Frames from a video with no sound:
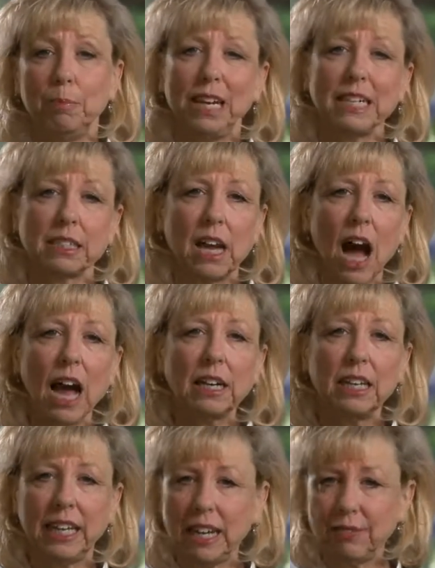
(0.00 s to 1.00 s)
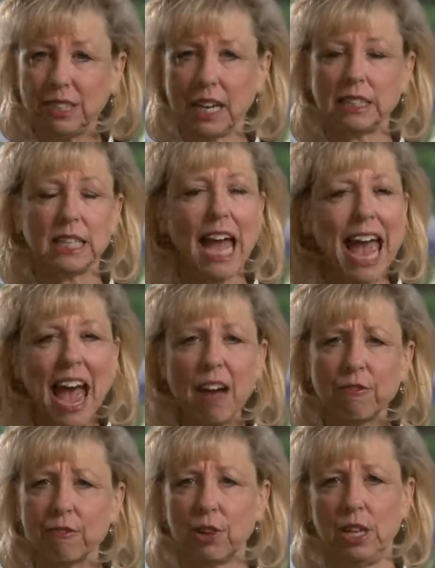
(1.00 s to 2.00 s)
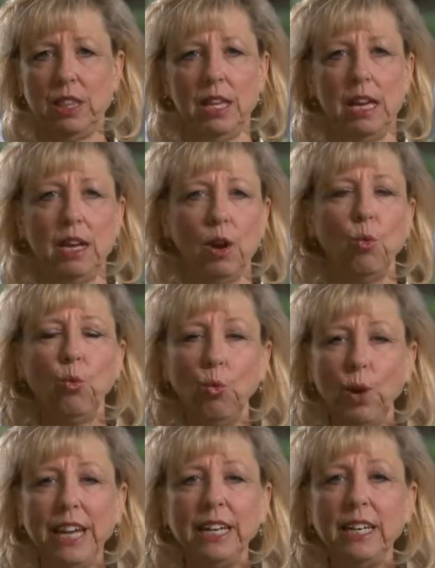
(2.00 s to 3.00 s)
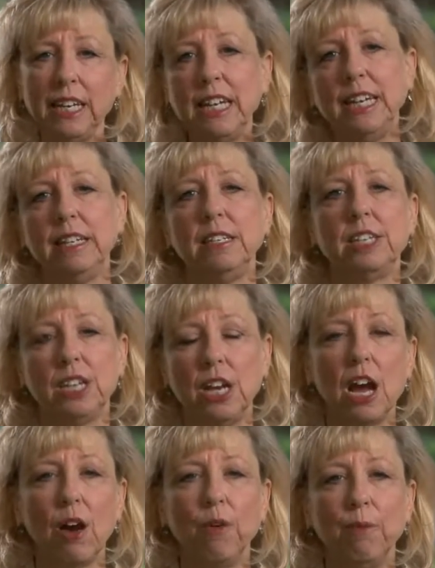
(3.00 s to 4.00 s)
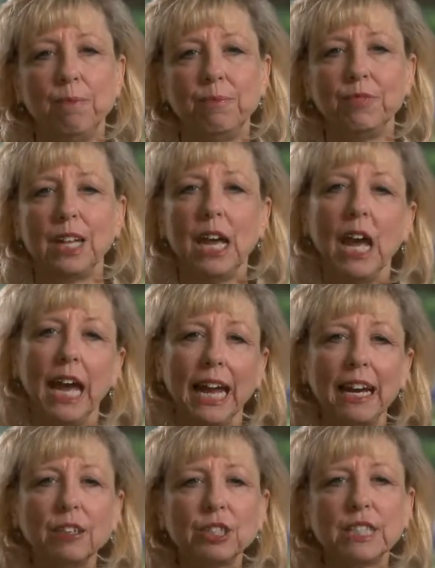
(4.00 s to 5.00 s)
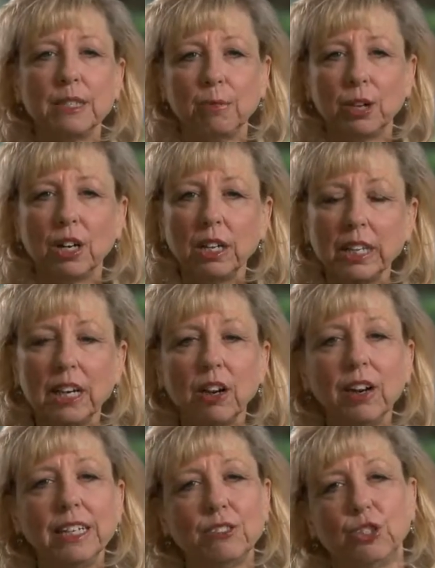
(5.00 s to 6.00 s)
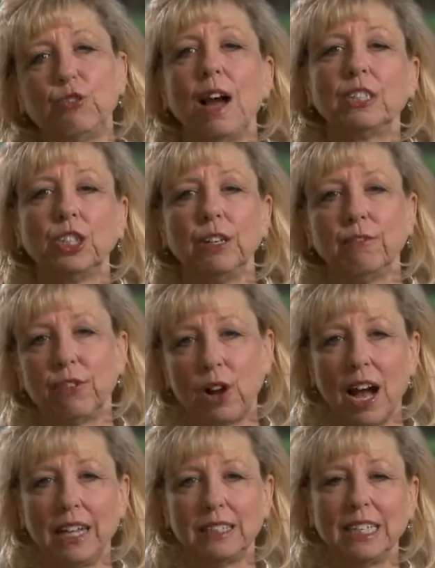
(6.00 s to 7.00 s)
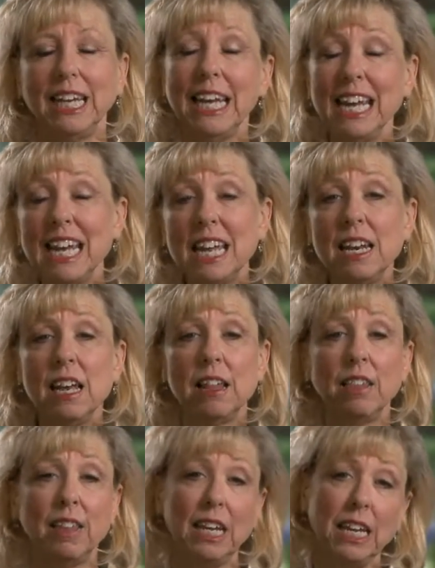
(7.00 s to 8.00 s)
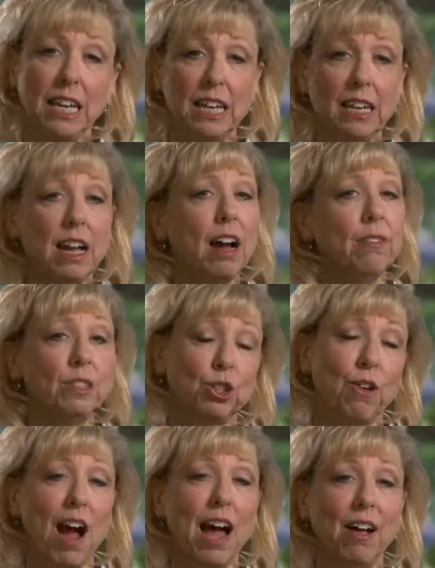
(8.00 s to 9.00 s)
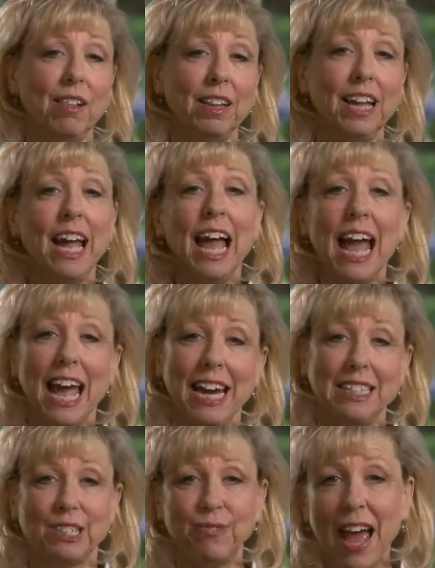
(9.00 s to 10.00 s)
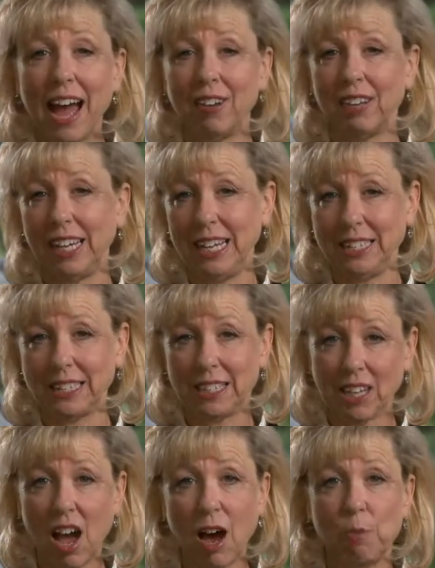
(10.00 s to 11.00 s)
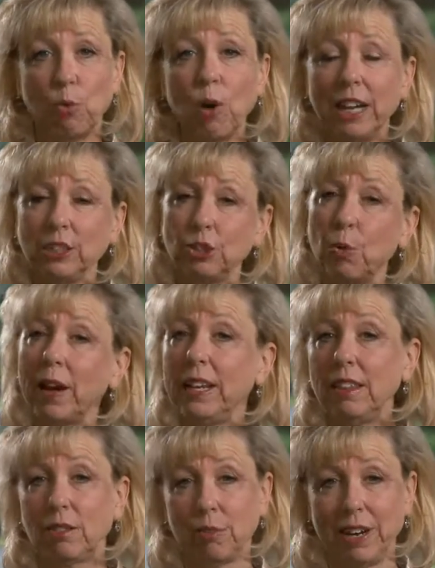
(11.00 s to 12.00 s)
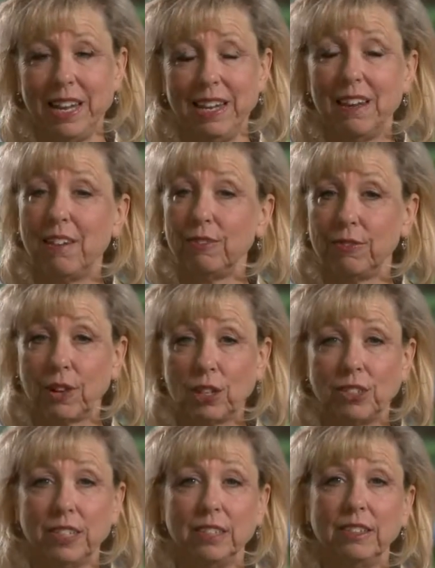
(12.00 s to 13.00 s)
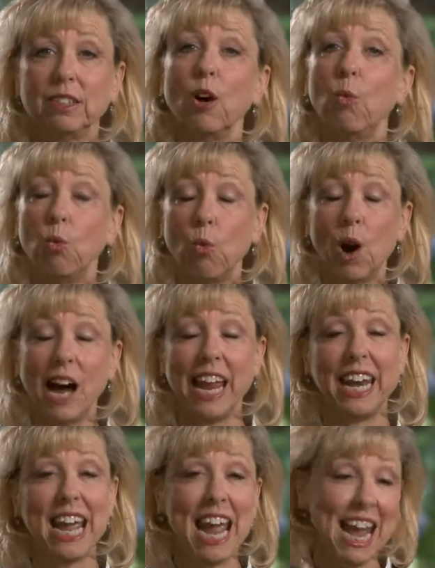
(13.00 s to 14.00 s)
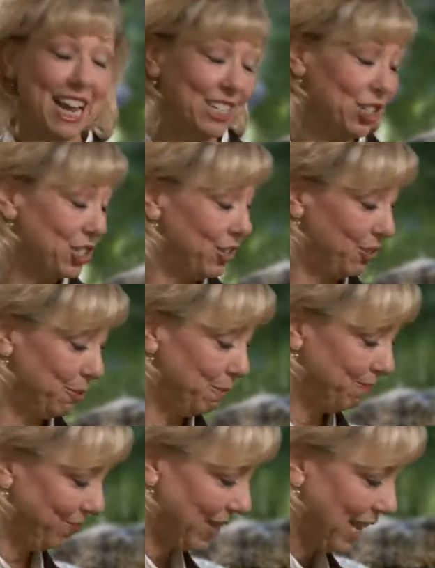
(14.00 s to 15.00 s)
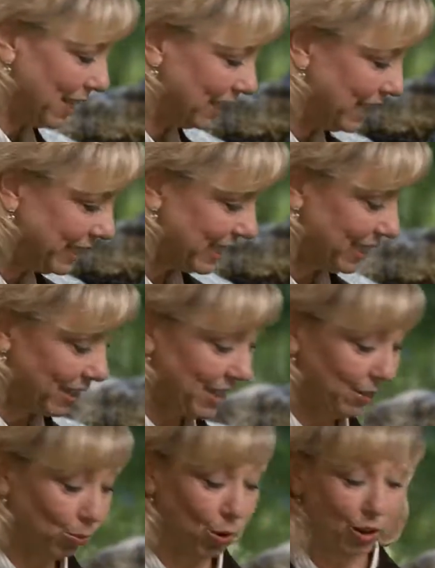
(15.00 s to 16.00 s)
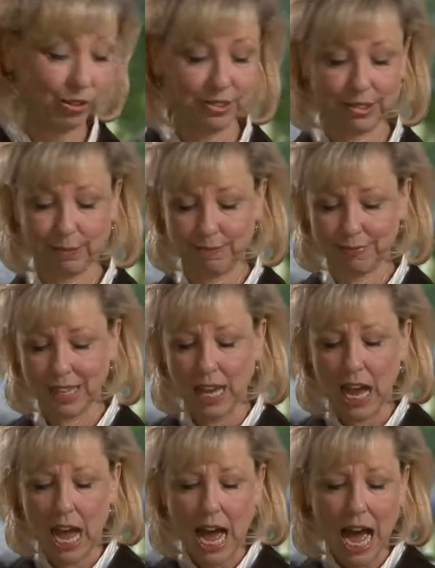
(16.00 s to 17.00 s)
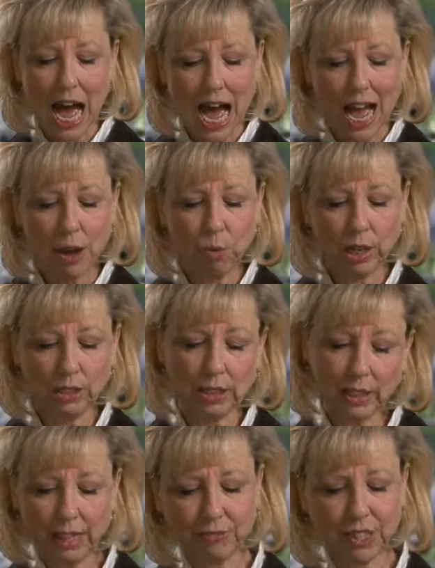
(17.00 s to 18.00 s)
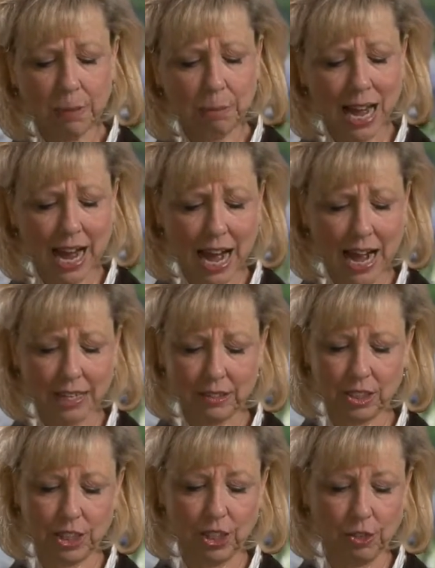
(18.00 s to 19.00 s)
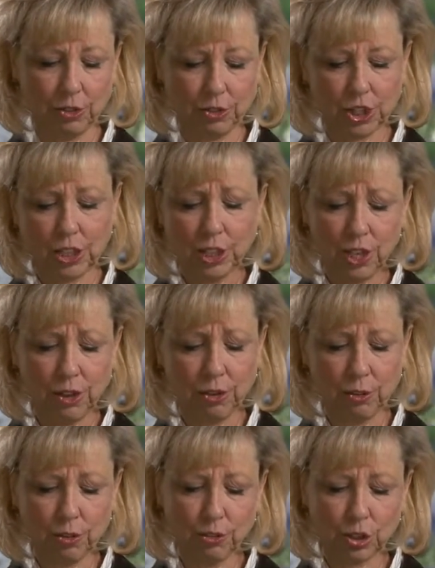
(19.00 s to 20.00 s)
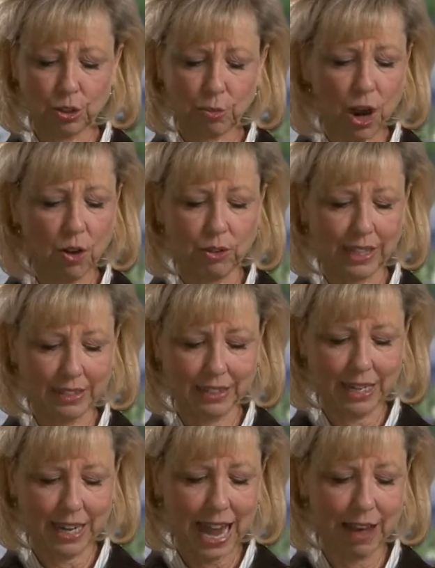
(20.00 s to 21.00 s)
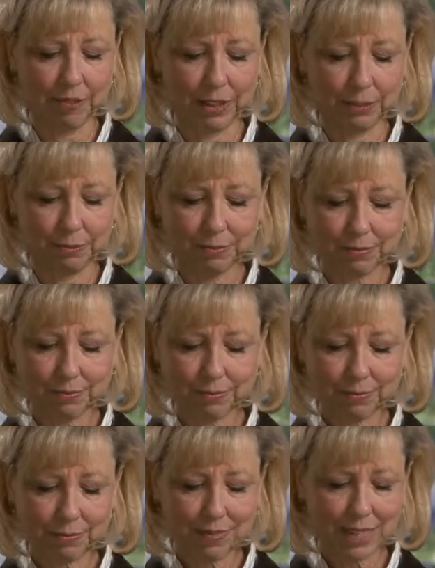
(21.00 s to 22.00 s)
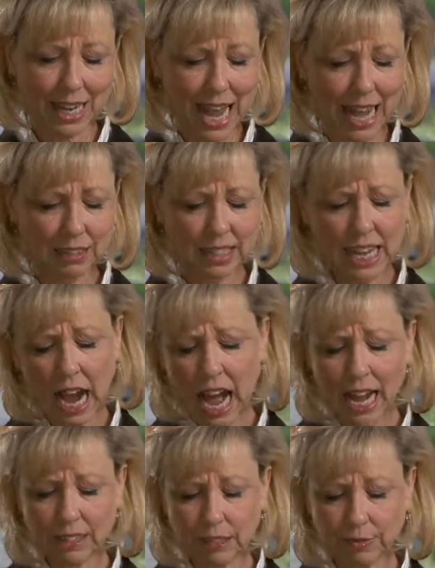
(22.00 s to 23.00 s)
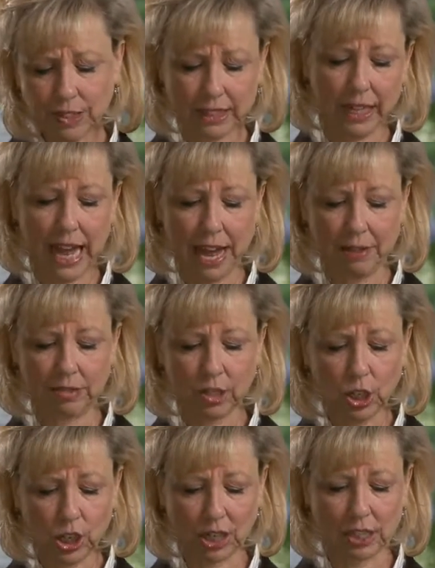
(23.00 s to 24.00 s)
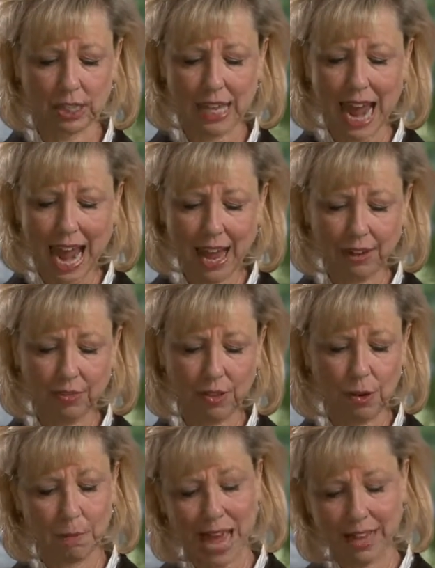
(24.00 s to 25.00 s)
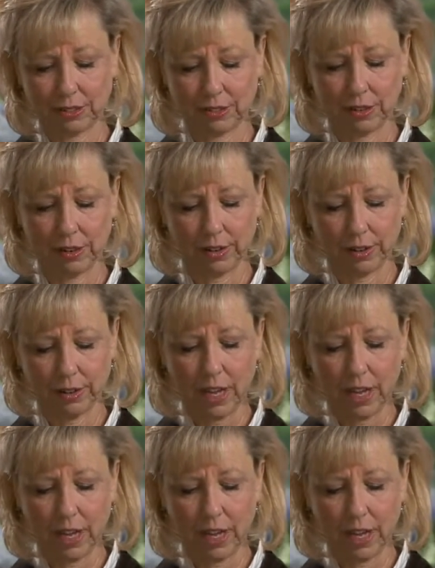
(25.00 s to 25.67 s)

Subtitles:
because God gives us everything we need to know. Here's some clear instruction for us in the heat of a trial, and it's found in Psalm 123, verses 1 and 2. Listen to these words. I will lift up my eyes to you whose throne is in heaven. As the eyes of slaves look to the hand of their master,